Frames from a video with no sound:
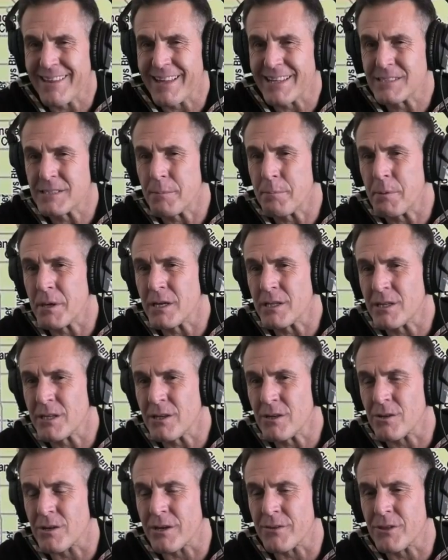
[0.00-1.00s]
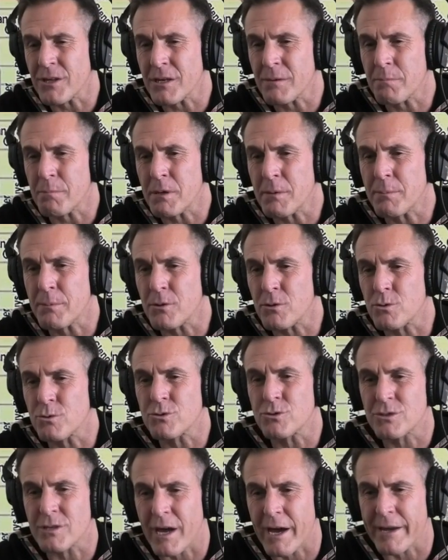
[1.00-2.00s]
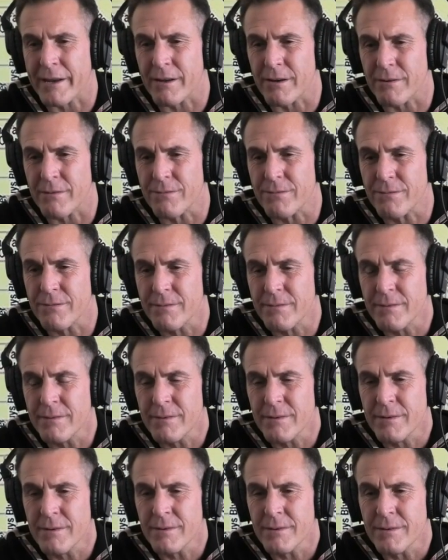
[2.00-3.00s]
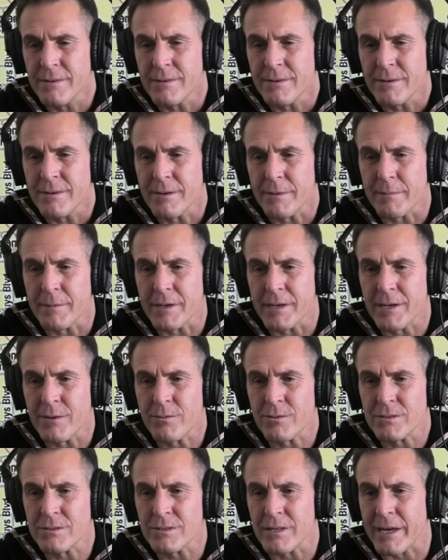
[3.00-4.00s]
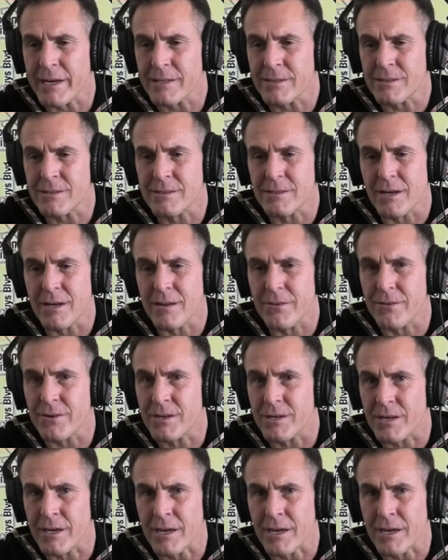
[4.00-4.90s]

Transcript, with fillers: That's a big deal I think people lose sight of. I mean, he was like the